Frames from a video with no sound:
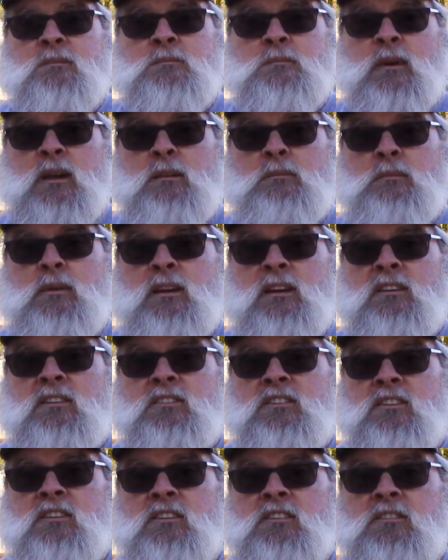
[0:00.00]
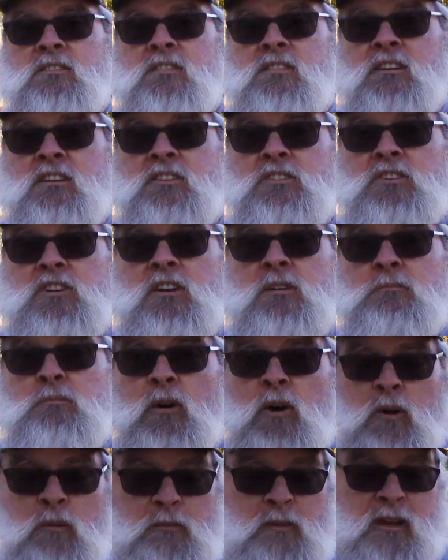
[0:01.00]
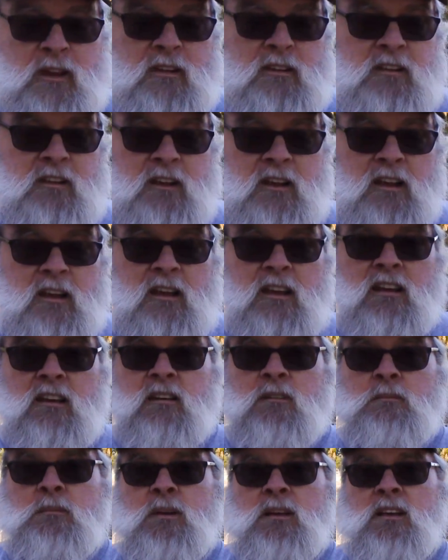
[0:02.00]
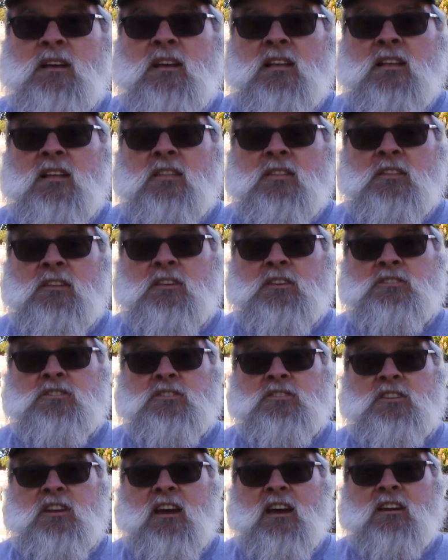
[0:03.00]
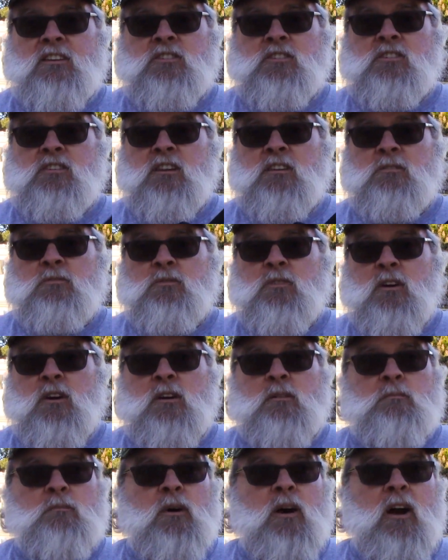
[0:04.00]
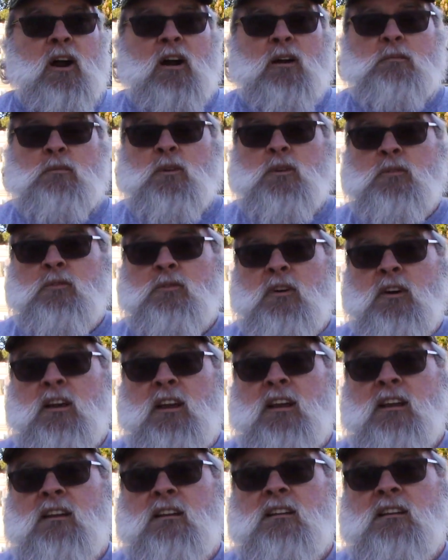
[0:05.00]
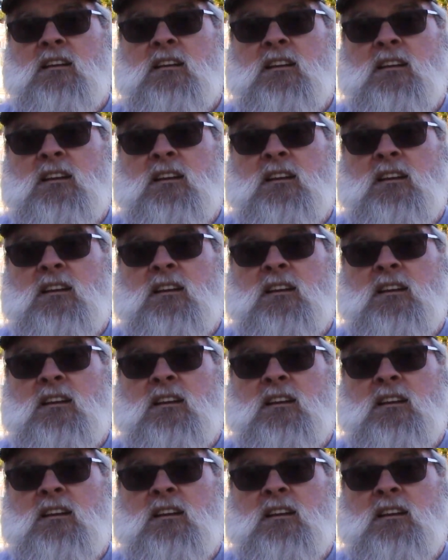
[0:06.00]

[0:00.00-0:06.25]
Me being the cheap old man that I am, this is actually from Harbor Freight.